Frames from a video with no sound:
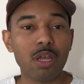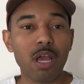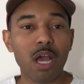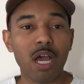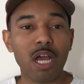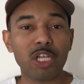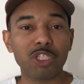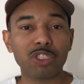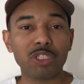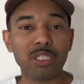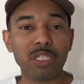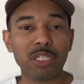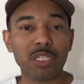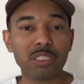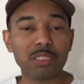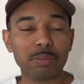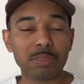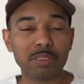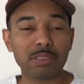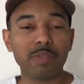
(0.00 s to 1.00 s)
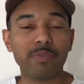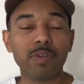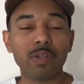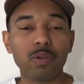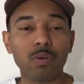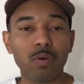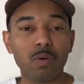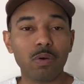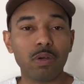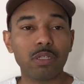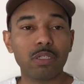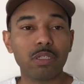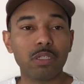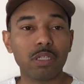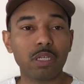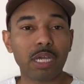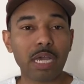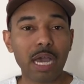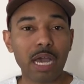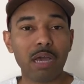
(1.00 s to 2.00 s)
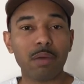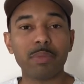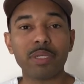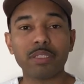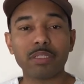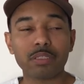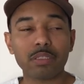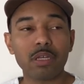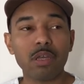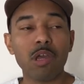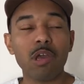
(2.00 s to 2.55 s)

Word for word: Uh, she didn't get specific on the comment,